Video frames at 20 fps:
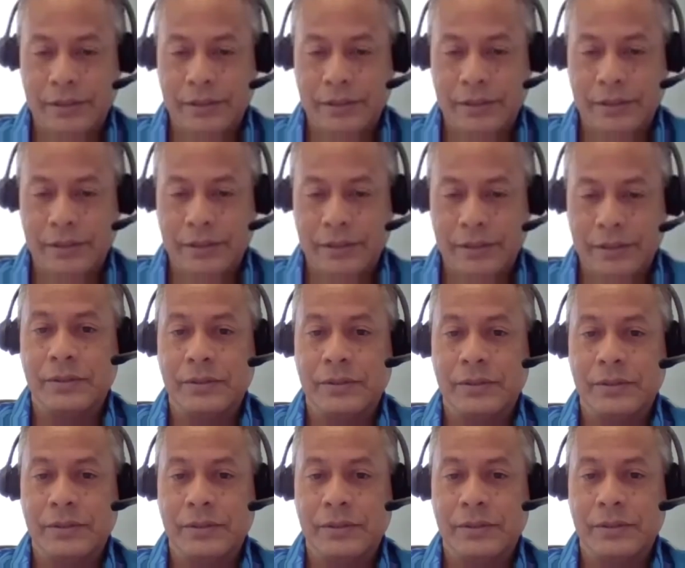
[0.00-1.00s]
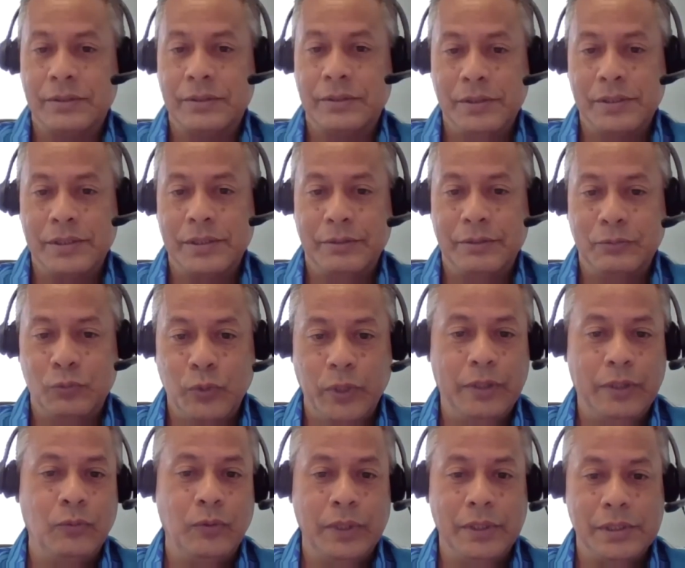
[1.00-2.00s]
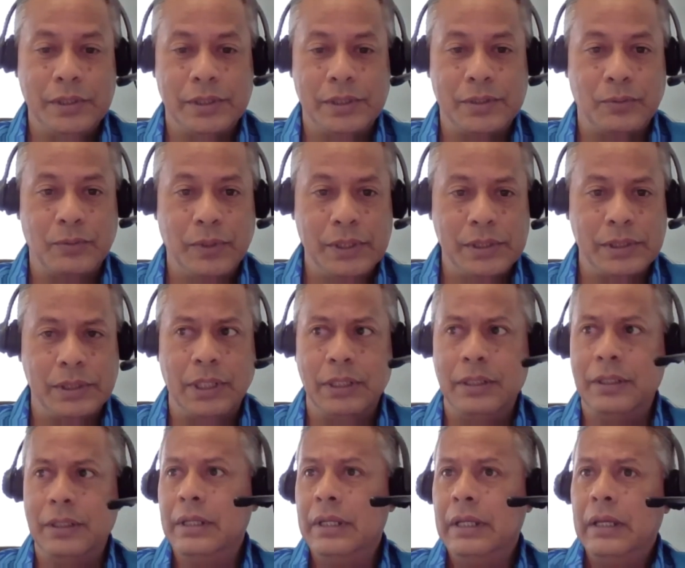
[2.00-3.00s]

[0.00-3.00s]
yeah, so it's a win-win situation, and